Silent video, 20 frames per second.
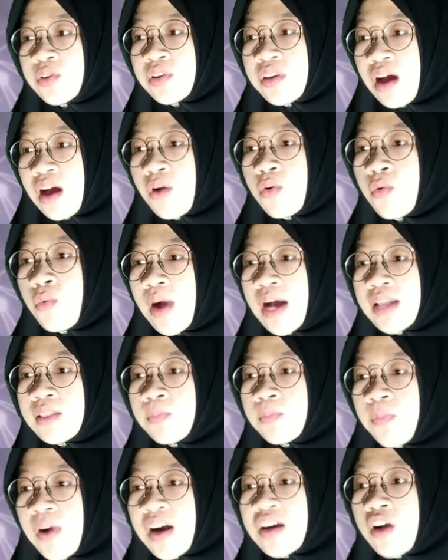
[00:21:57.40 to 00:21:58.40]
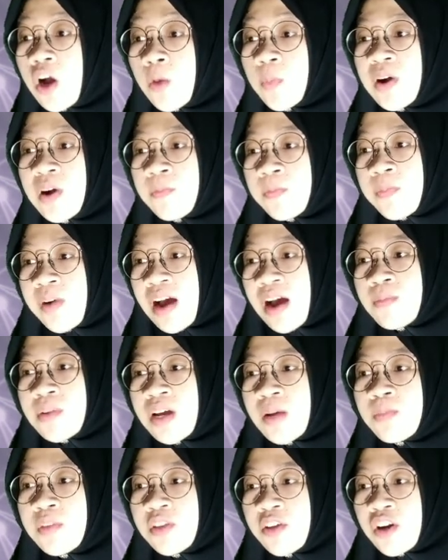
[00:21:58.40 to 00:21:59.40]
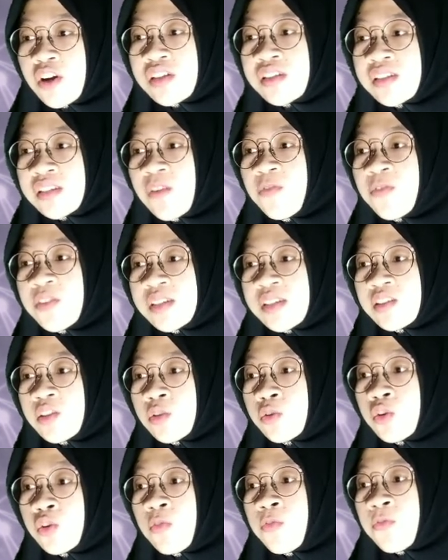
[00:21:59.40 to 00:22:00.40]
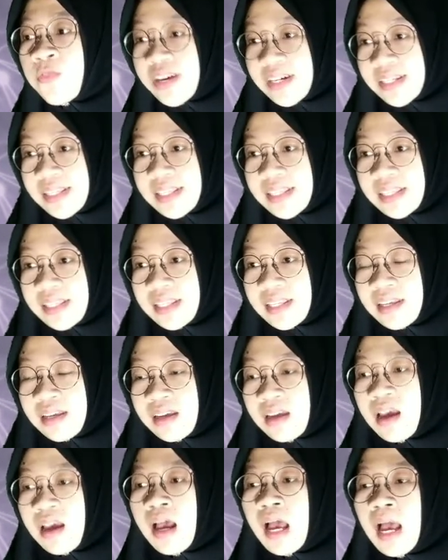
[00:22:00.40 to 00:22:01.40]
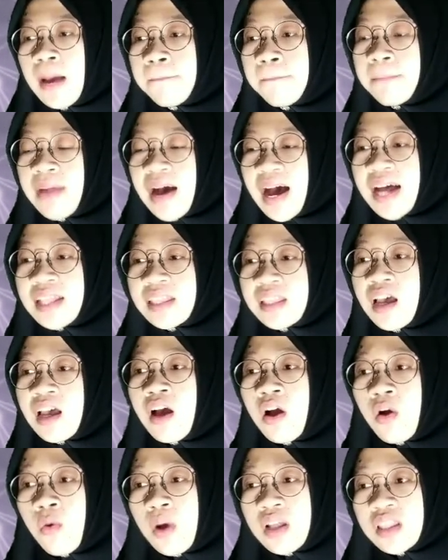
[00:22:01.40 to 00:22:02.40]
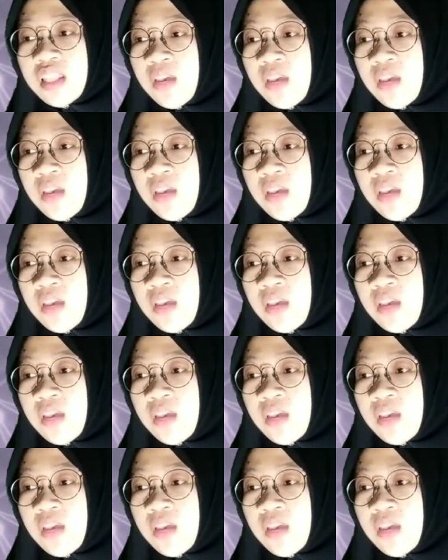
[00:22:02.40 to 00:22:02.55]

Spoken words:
know what part of a problem you're supposed to do first. But what